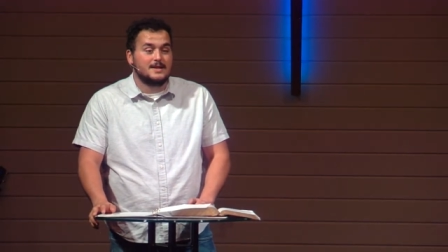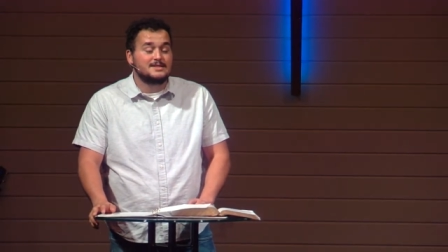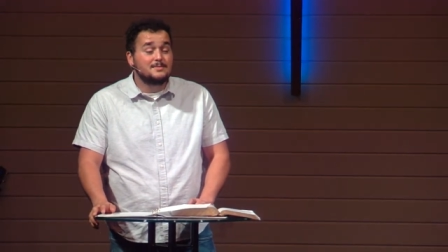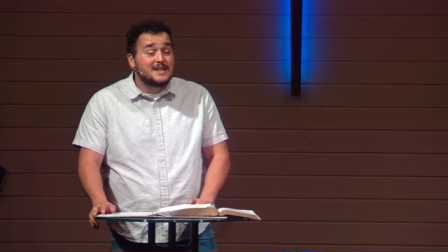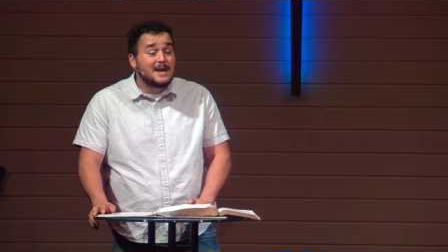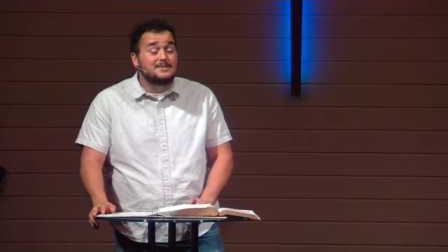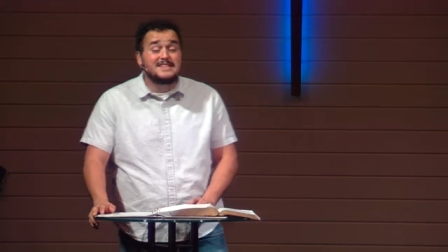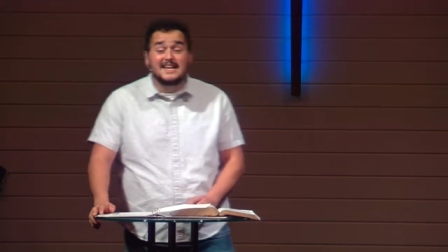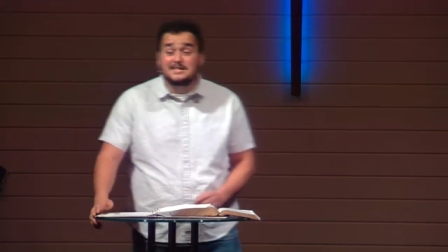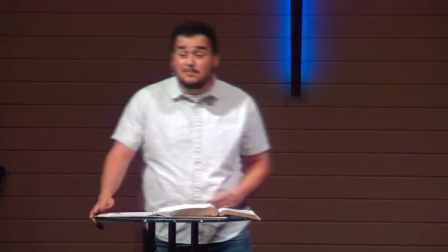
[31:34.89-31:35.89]
Sometimes it
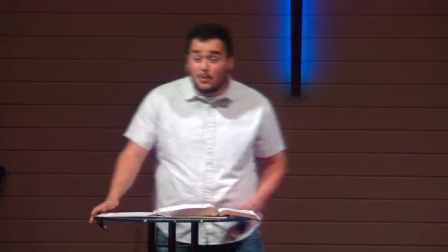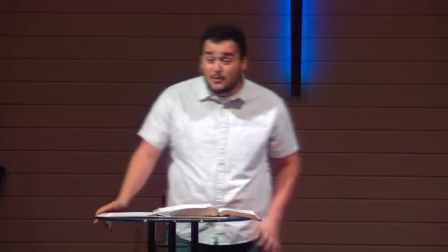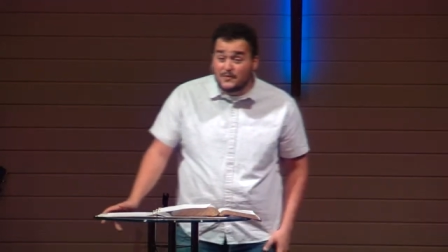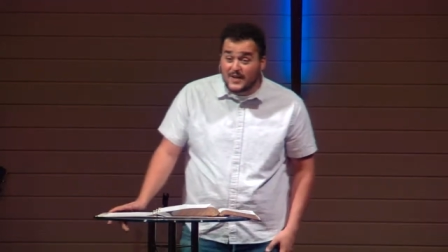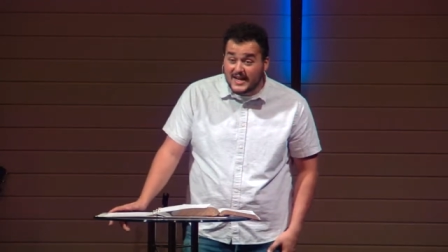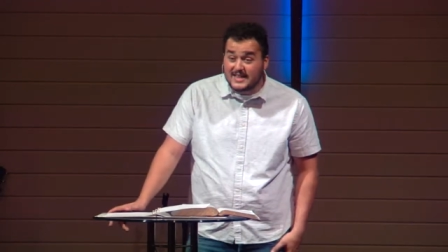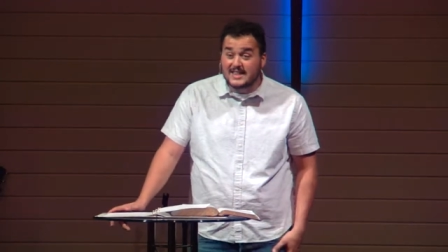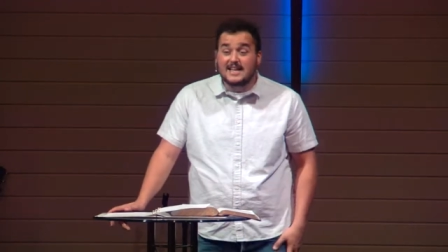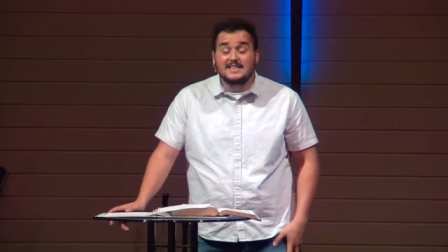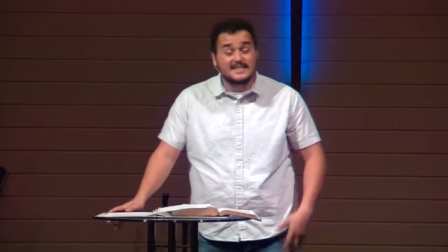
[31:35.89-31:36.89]
takes more faith
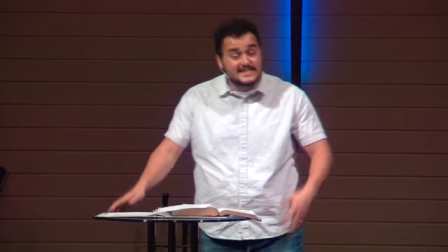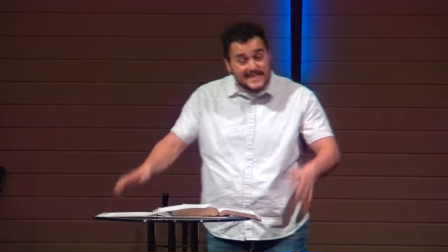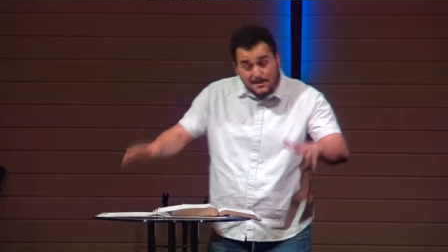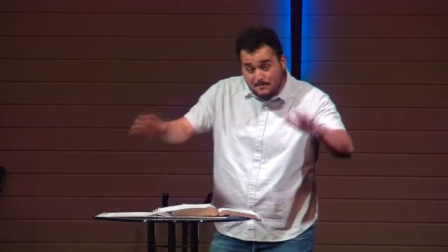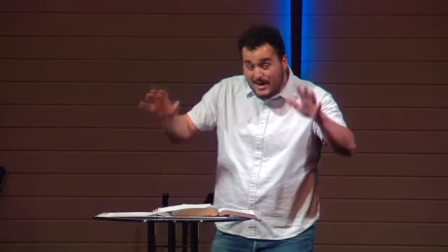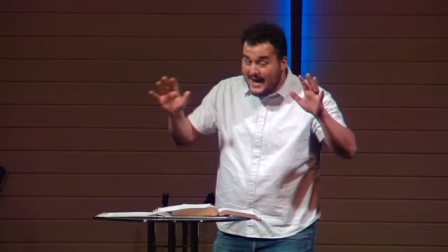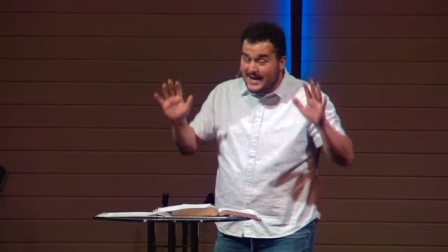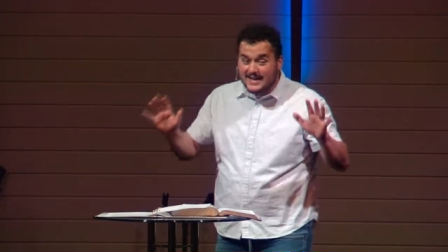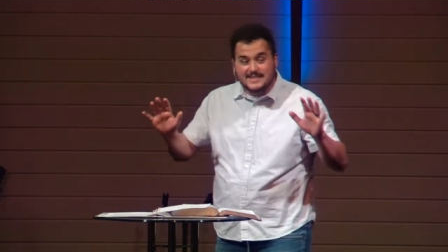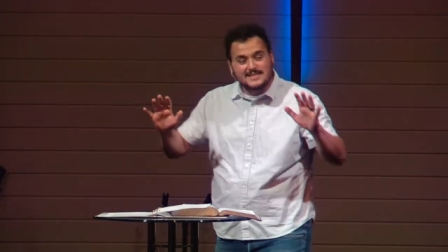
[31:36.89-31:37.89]
to step
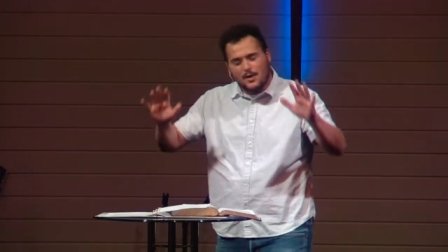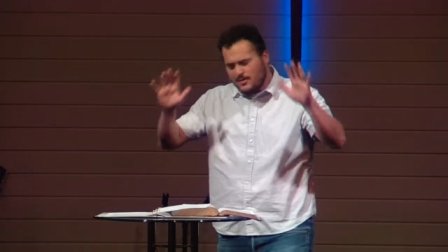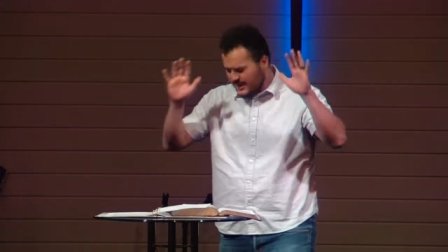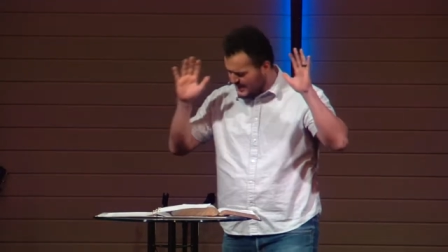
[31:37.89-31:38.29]
back and say, okay,